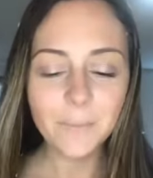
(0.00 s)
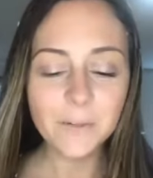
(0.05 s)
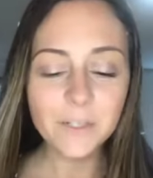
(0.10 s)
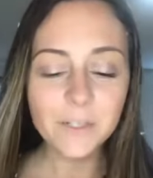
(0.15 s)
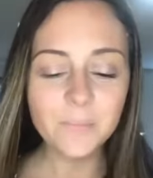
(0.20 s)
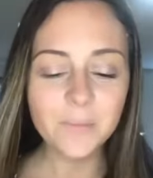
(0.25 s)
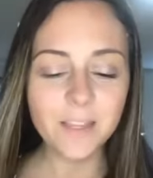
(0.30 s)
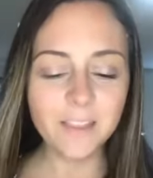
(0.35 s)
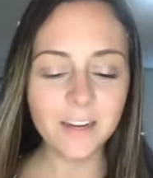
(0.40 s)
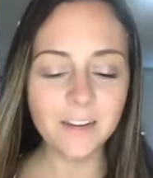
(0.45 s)

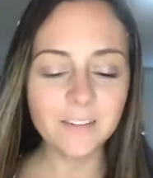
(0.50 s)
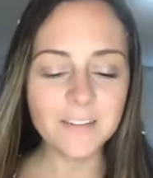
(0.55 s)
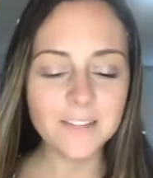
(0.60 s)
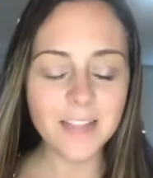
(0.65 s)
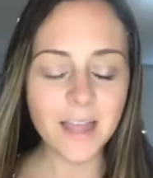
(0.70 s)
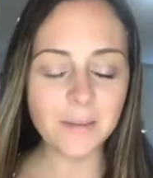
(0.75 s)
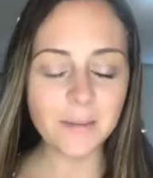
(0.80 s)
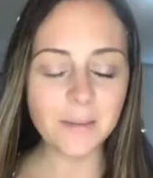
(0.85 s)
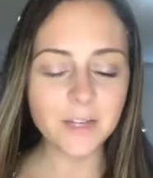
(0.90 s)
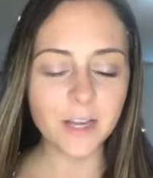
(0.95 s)
meant that it was
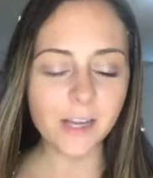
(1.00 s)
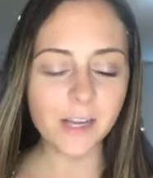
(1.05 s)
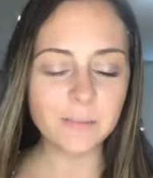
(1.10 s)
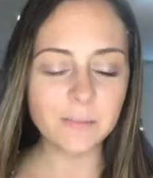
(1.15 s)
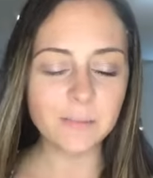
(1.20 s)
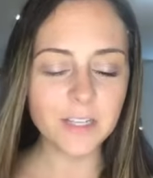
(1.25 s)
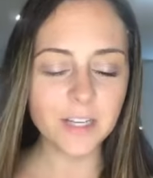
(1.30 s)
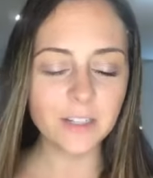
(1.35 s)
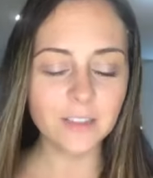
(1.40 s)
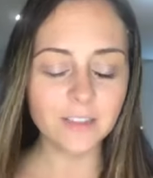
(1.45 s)
not,
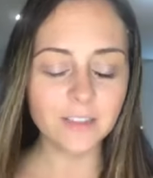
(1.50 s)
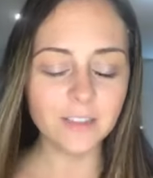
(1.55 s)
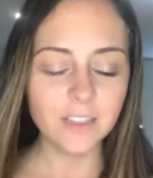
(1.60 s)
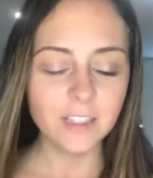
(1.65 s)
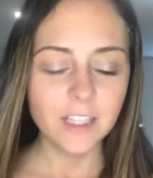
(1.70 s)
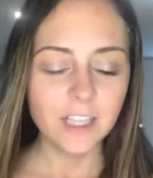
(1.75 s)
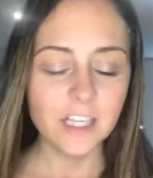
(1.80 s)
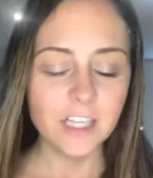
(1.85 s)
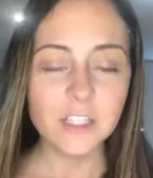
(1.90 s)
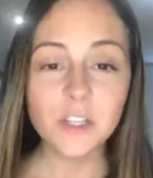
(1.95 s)
no.
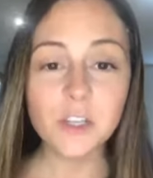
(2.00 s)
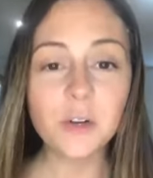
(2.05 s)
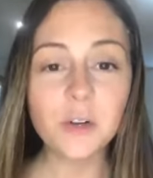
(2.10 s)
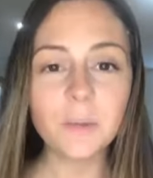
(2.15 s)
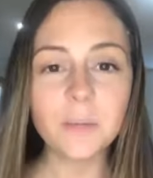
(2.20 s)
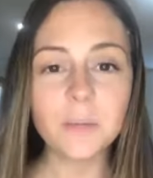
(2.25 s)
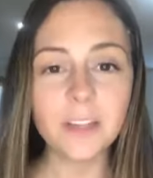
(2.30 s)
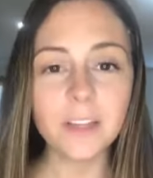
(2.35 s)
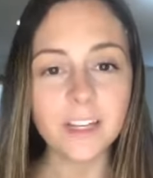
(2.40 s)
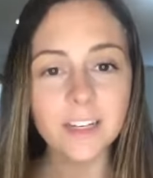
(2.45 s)
She
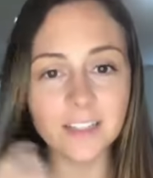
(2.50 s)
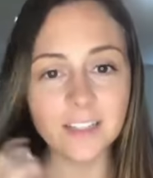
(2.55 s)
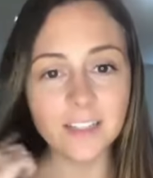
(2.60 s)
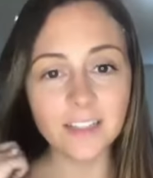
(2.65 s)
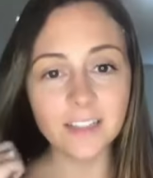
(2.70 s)
normally doesn't.